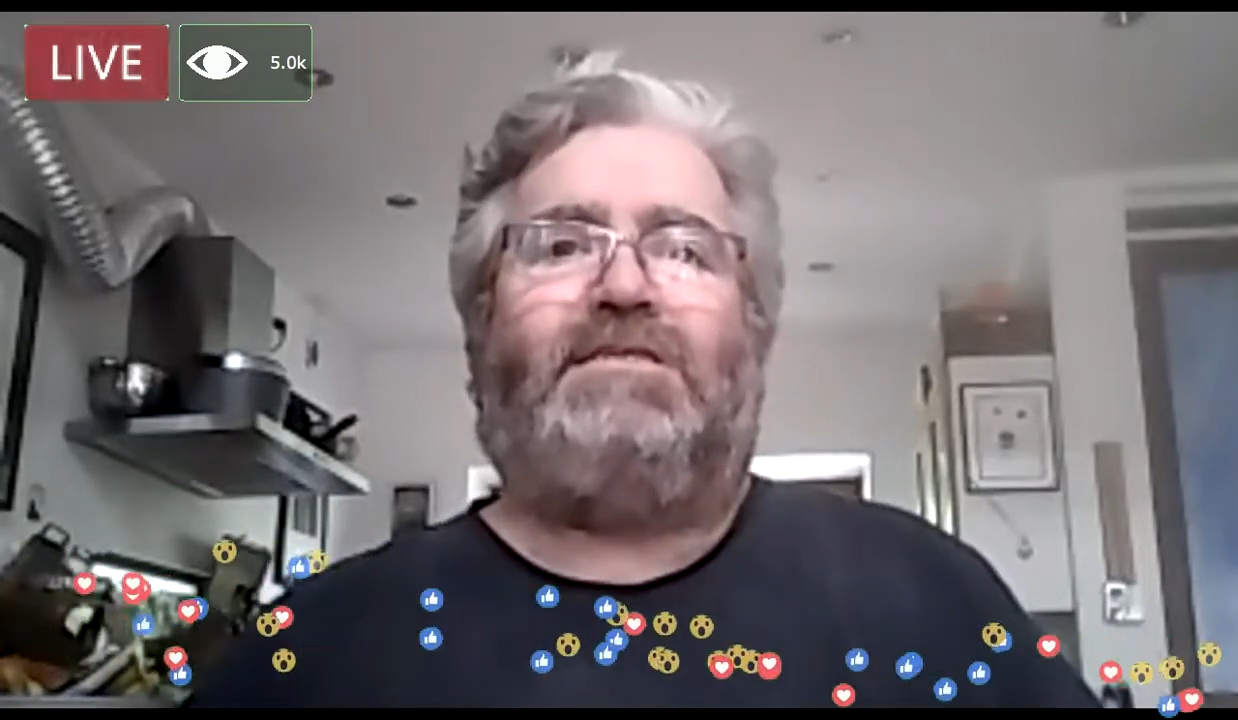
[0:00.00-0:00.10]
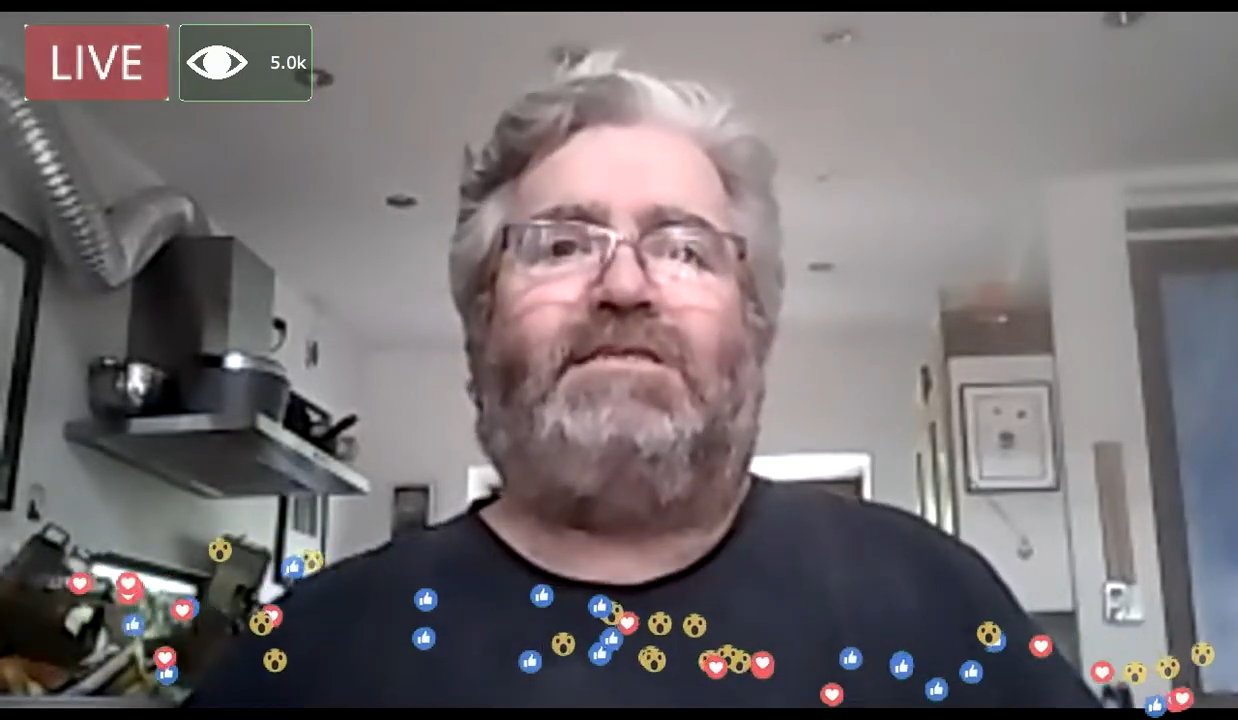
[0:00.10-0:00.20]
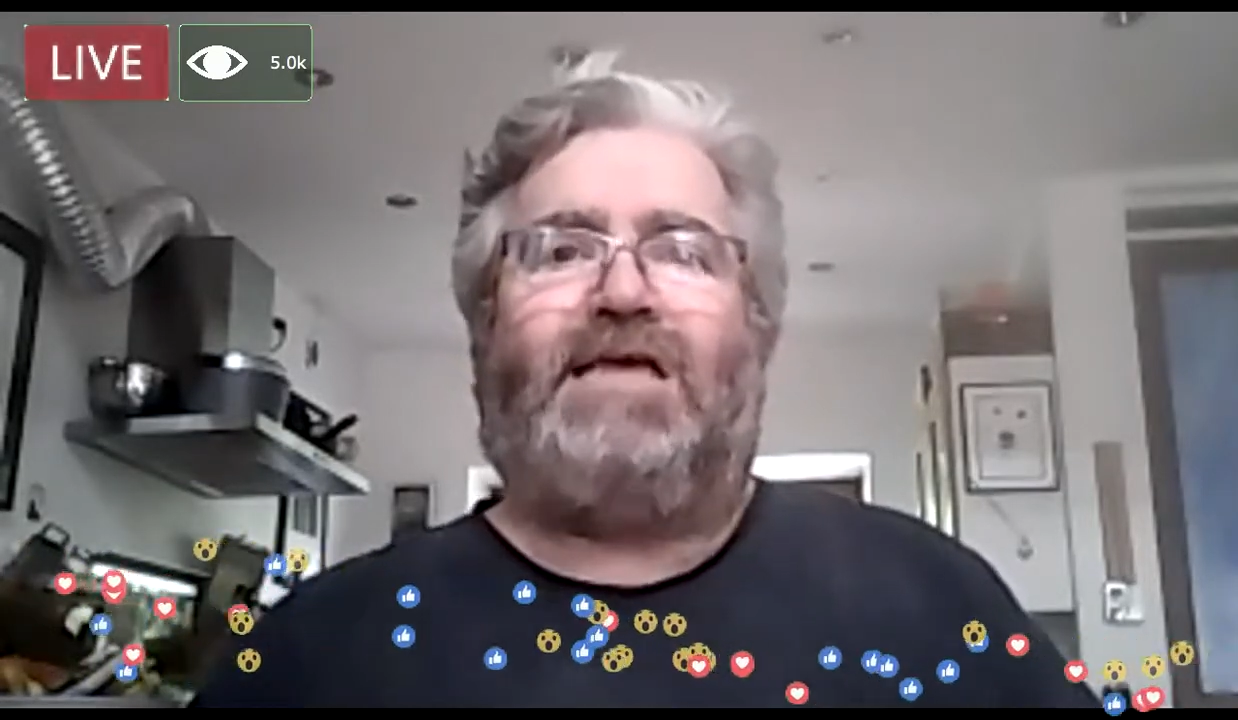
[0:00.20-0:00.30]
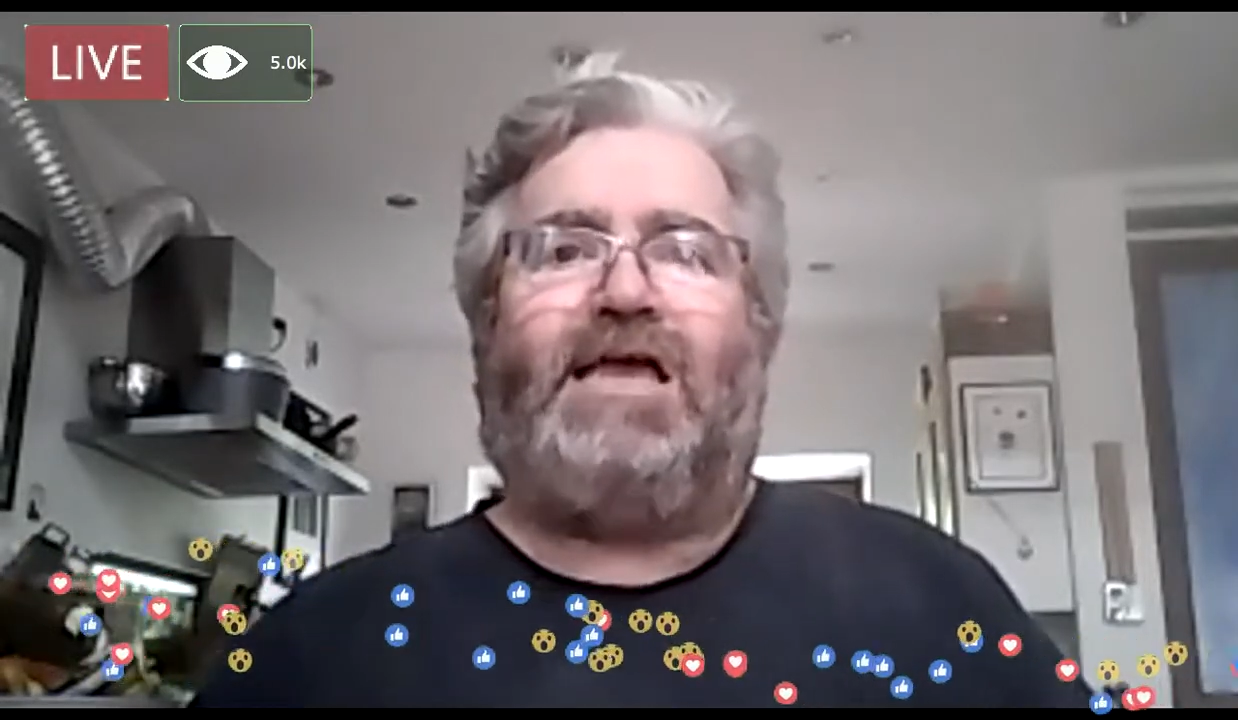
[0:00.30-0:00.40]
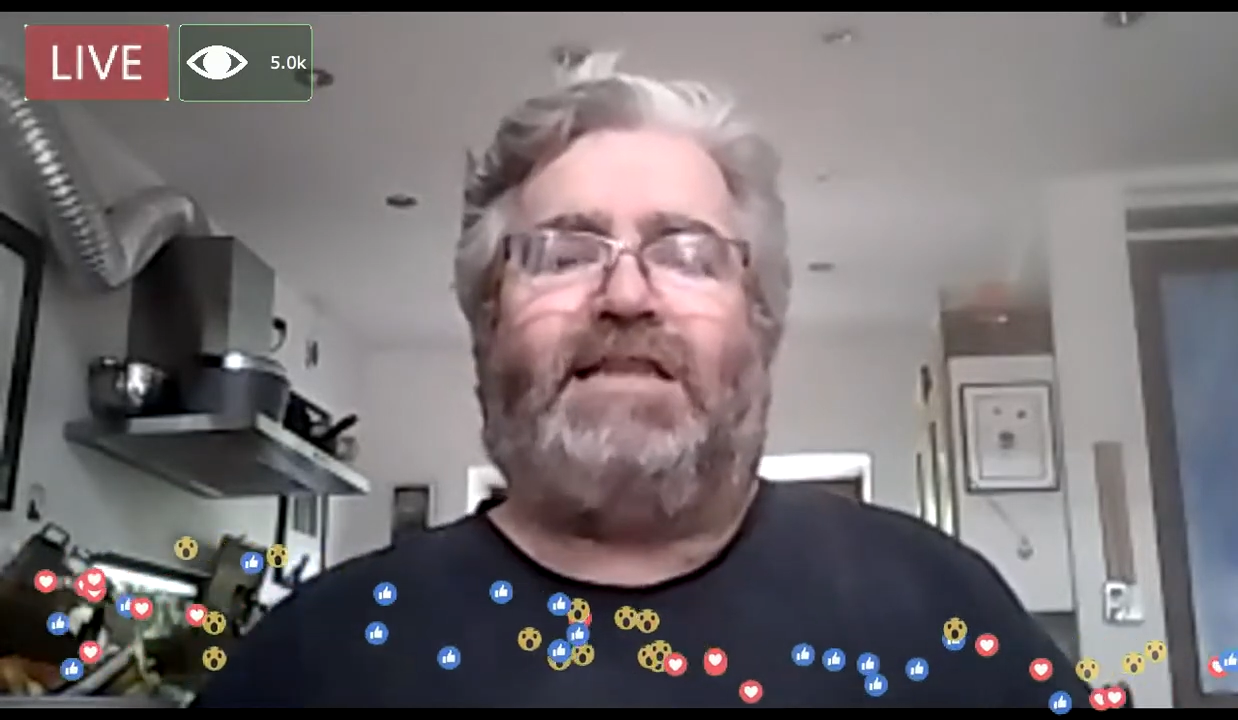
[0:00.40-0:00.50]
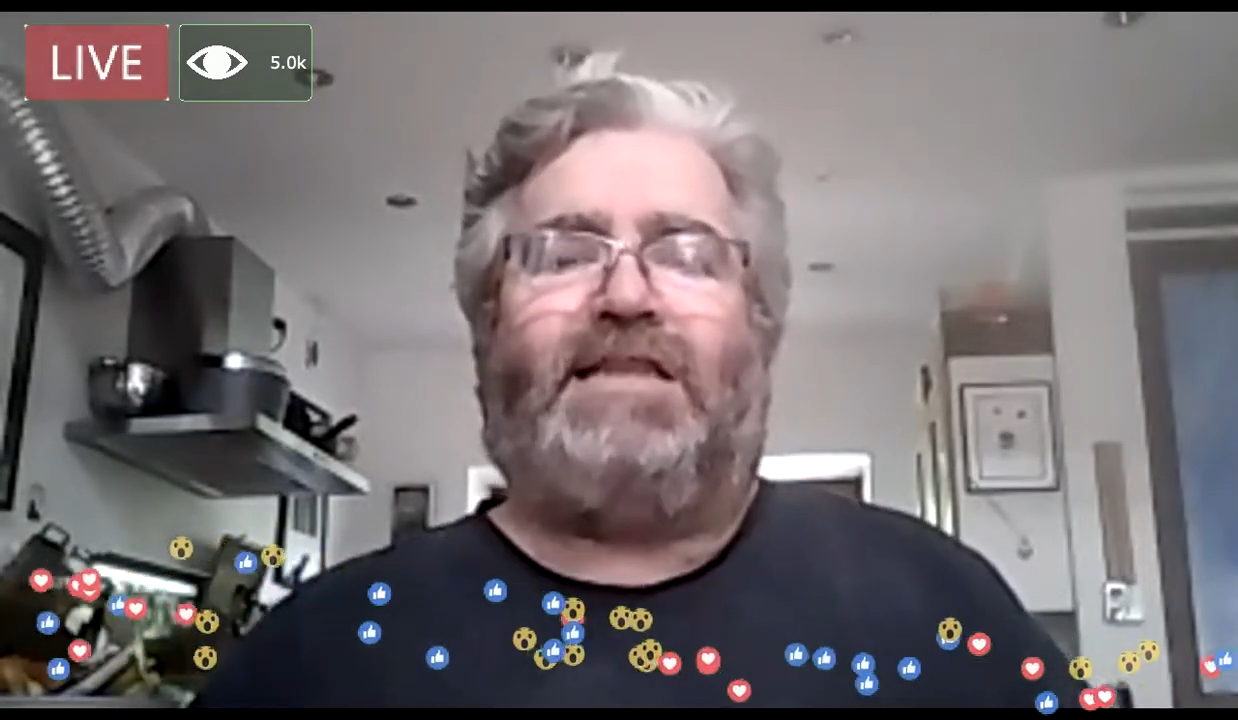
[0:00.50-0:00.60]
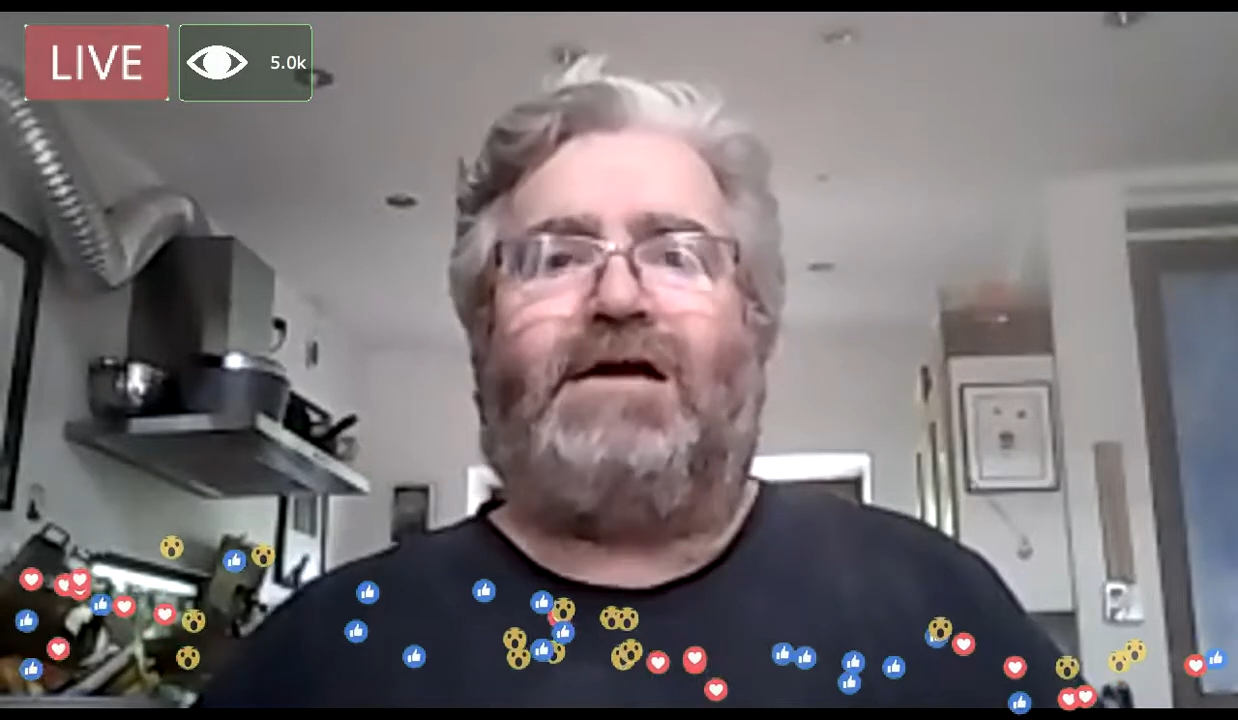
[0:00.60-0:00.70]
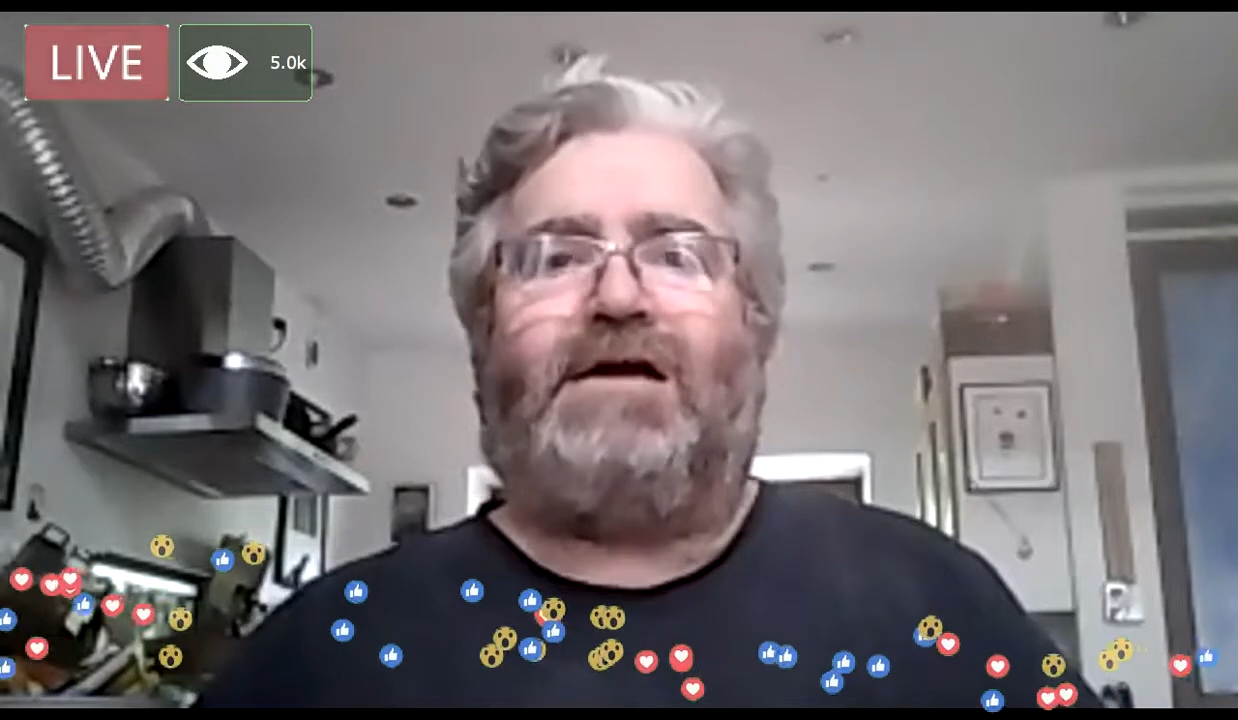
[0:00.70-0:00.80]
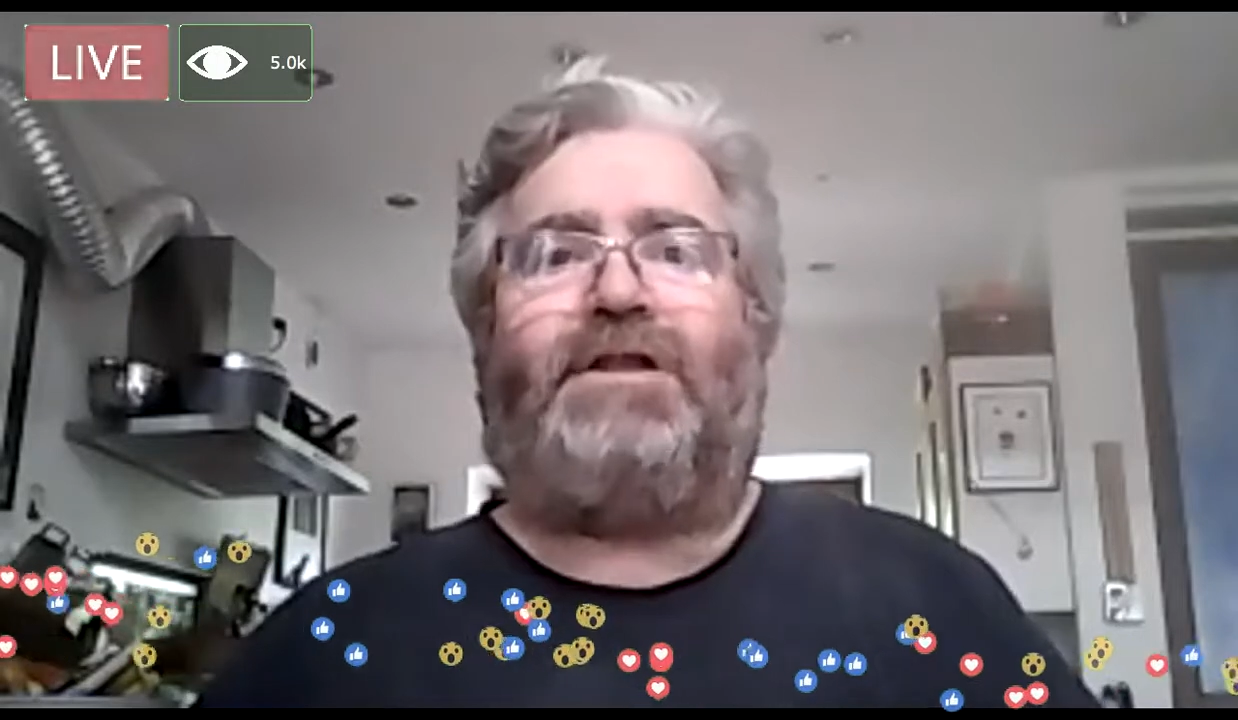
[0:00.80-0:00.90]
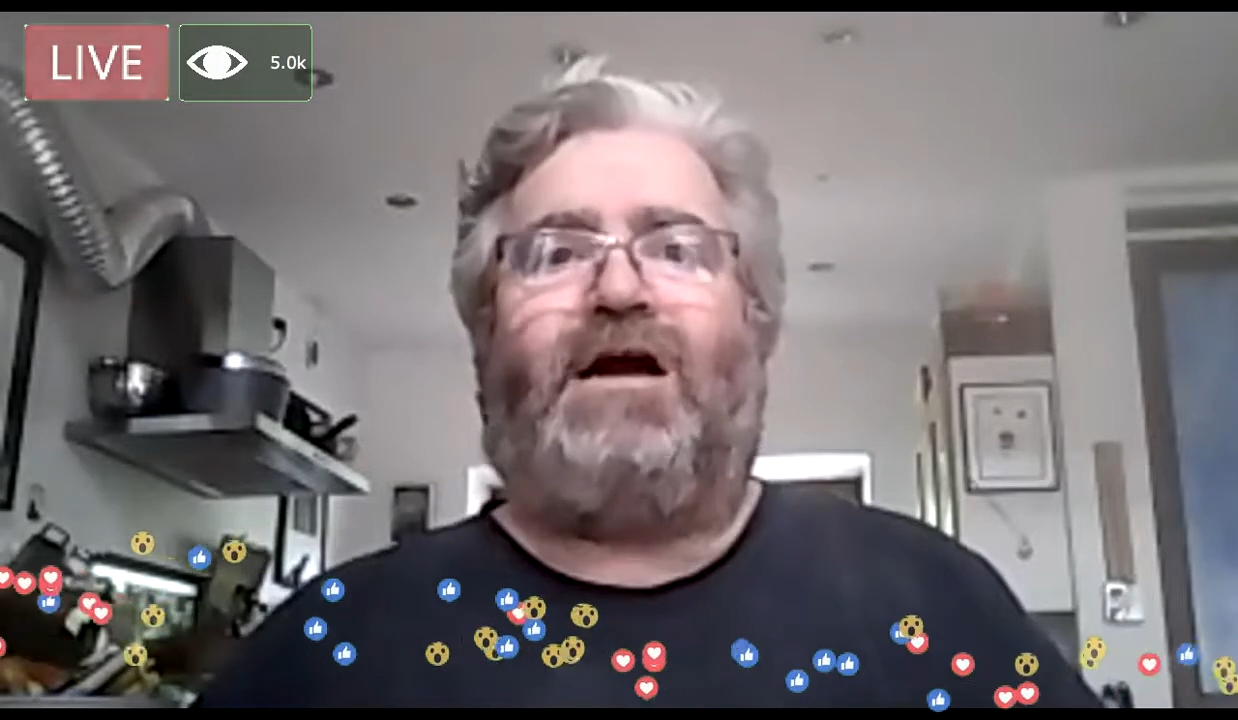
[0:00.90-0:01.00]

now that I